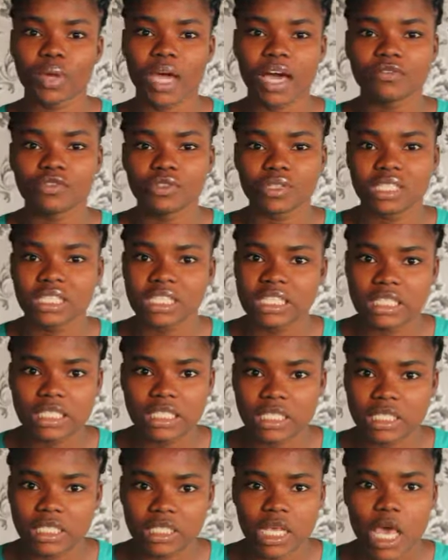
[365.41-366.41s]
We have to see
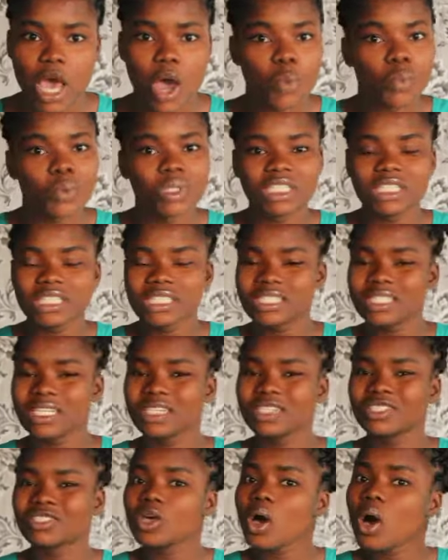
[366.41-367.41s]
this. We didn't see
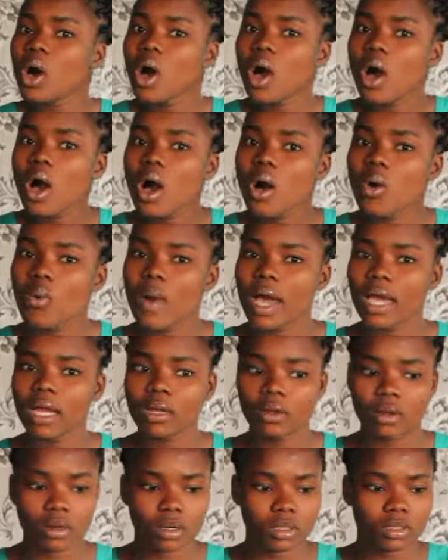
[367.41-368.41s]
this all
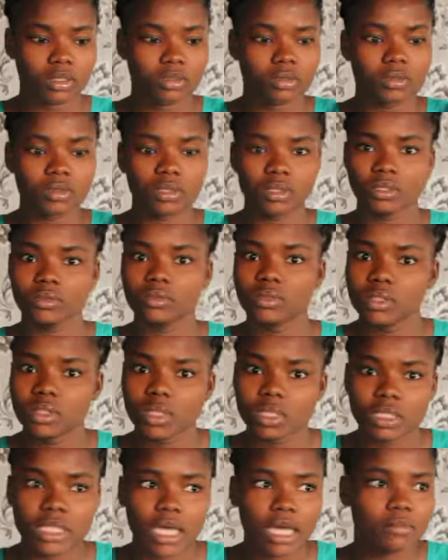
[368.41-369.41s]
while longer till in the
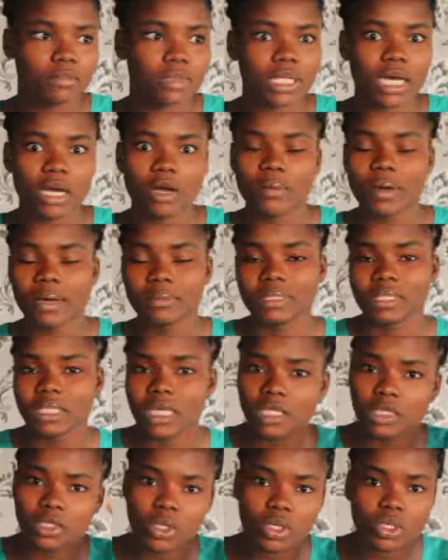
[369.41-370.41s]
reunion time. They now come and be
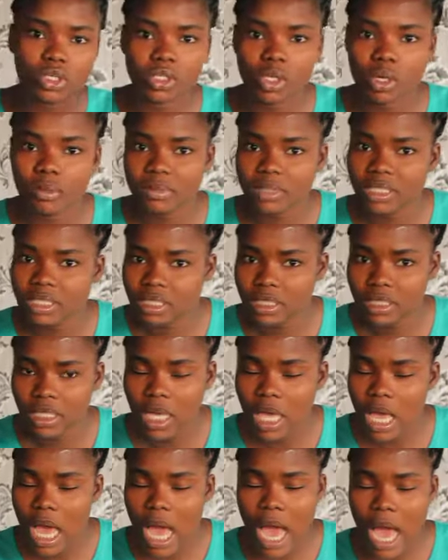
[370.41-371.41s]
telling us something.
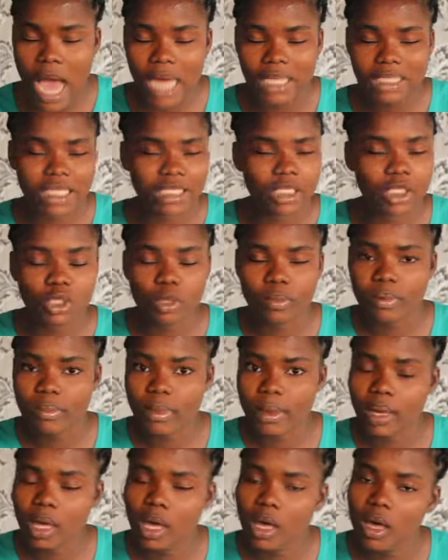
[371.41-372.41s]
And I just open
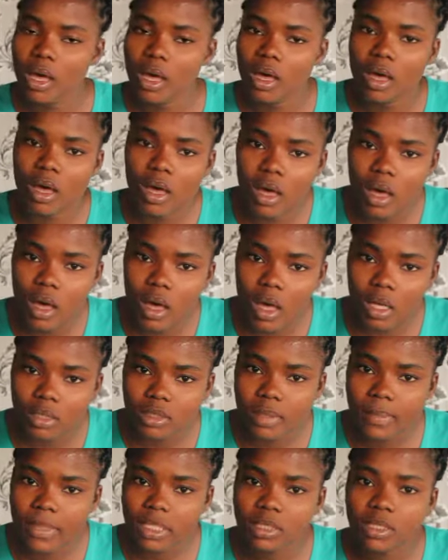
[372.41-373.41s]
my...
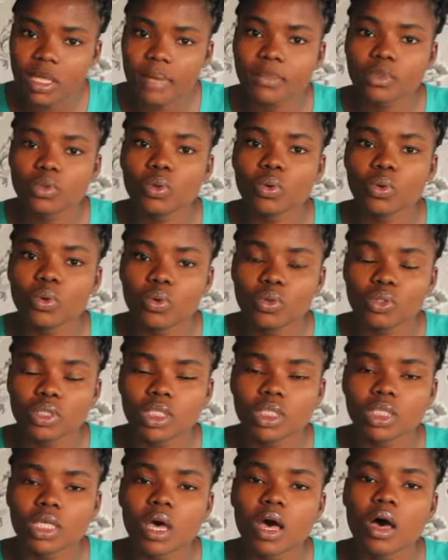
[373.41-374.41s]
Somebody tell me to close
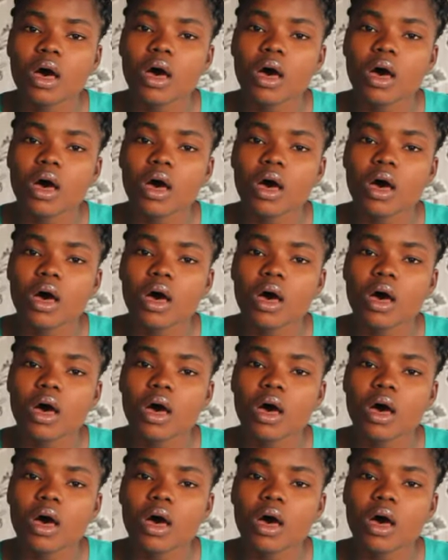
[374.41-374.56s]
it.